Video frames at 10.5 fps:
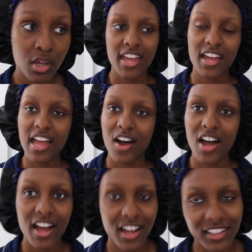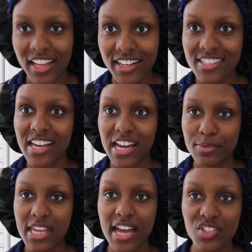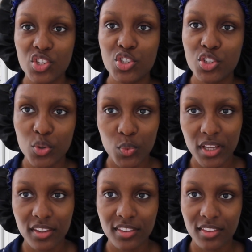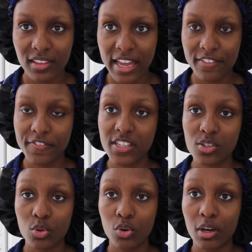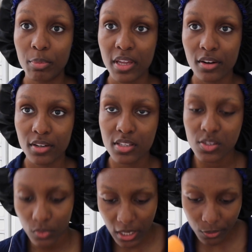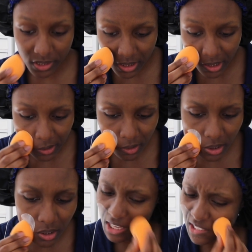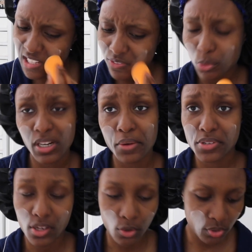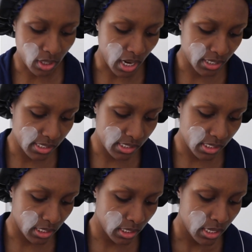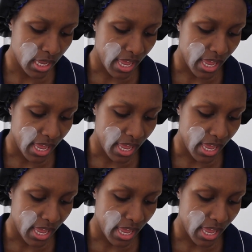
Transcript: It a lot of times had to do with like physical appearance when I was younger and even when I was older, honestly.